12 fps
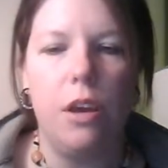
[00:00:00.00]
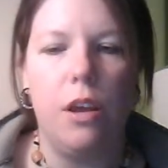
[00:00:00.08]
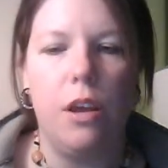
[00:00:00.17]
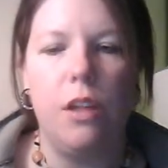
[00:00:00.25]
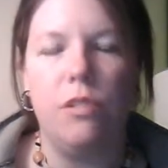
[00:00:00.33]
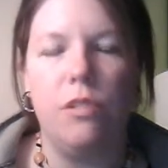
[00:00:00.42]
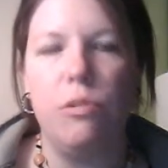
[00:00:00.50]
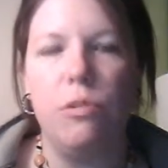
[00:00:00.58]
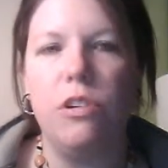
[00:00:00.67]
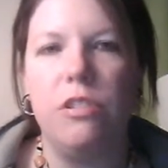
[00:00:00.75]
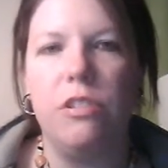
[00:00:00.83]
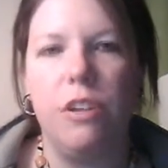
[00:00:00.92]
and some
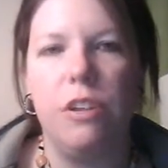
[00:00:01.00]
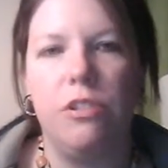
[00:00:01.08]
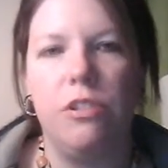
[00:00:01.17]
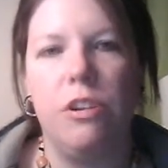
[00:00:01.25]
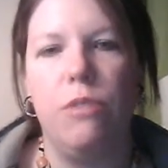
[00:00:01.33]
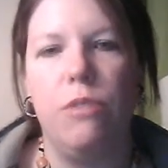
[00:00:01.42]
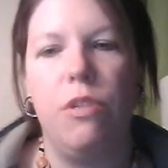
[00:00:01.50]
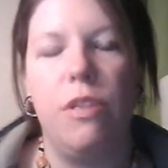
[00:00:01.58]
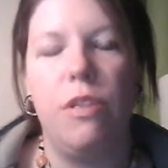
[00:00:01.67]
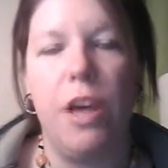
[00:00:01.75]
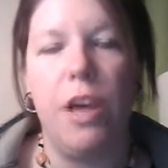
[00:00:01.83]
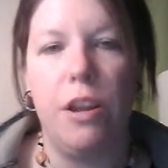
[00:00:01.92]
good discussion with
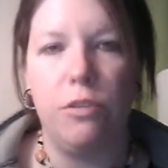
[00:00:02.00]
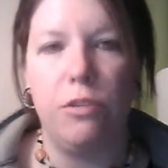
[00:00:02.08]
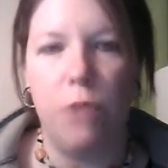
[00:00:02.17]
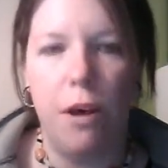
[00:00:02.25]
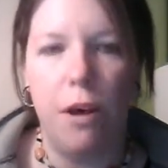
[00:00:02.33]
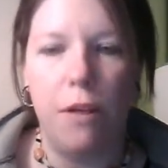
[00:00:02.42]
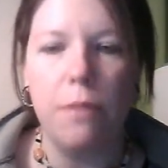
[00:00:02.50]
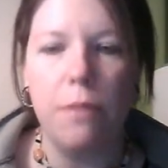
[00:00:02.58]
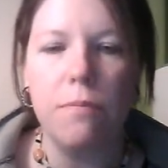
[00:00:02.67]
that as well.